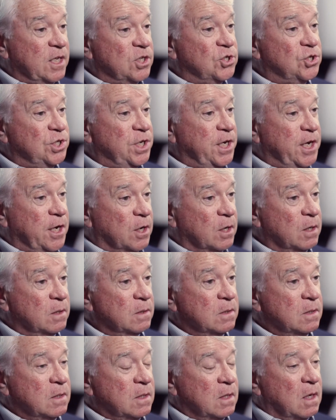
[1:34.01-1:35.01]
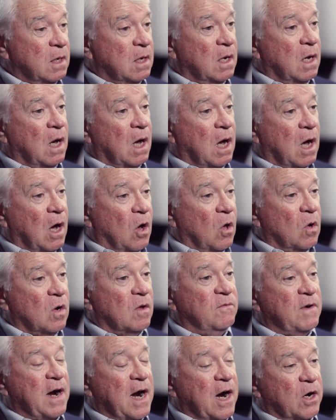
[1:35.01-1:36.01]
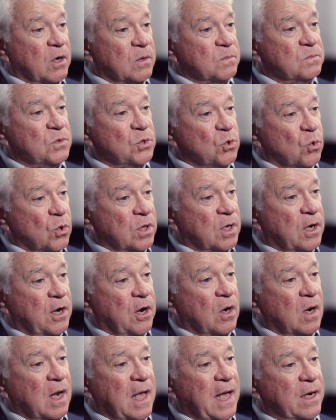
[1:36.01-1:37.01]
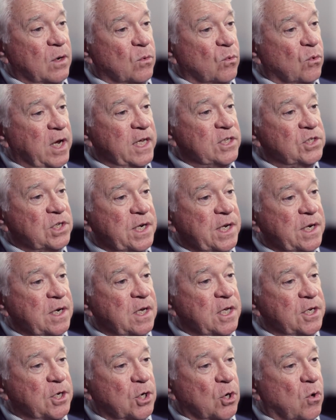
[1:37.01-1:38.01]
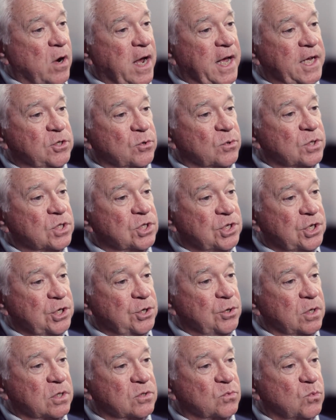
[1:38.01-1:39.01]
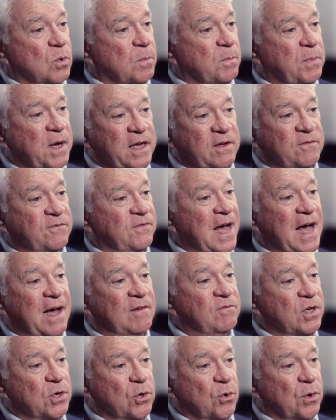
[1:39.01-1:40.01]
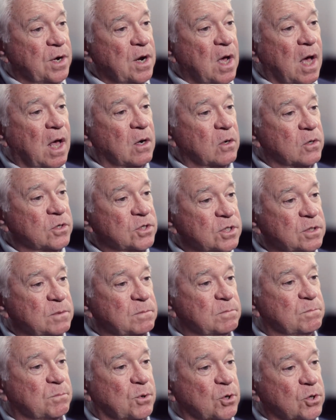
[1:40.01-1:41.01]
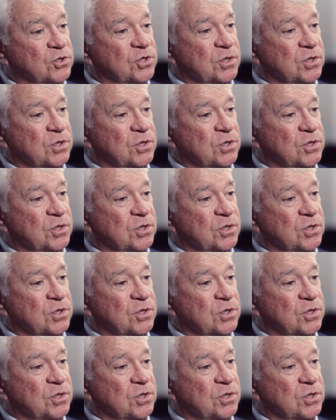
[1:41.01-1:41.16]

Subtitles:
this year, all of our North Carolina resident undergraduate students will pay $500 per